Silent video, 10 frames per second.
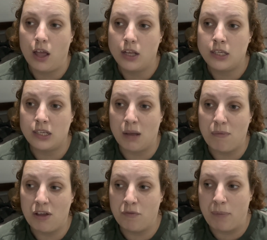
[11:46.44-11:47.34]
some
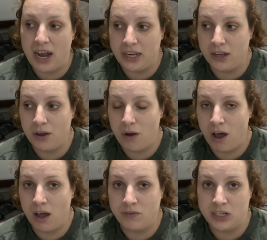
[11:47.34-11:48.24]
of Baguio
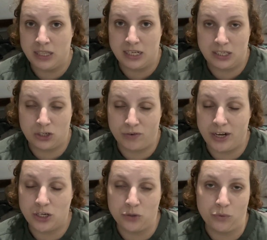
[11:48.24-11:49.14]
after this
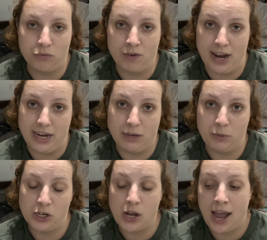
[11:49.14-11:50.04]
torrential rain.
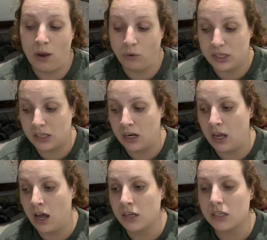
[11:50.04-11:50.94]
We don't know how long it's going to
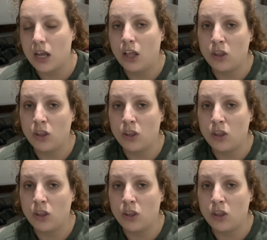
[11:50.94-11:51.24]
last.